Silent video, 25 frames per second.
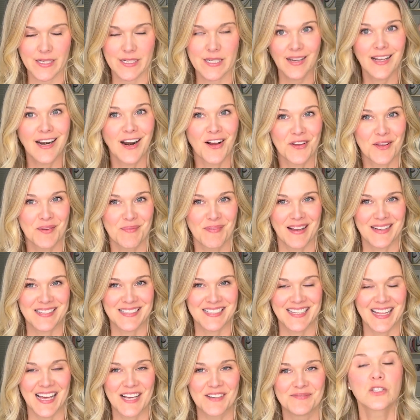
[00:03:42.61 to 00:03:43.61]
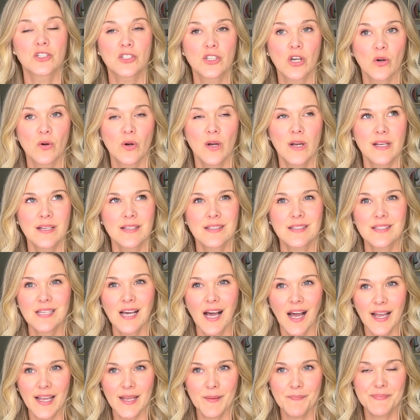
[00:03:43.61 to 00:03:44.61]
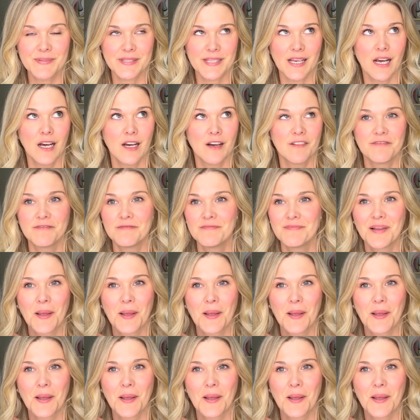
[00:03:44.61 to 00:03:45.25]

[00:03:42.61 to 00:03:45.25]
And I'll get back to that. So, types of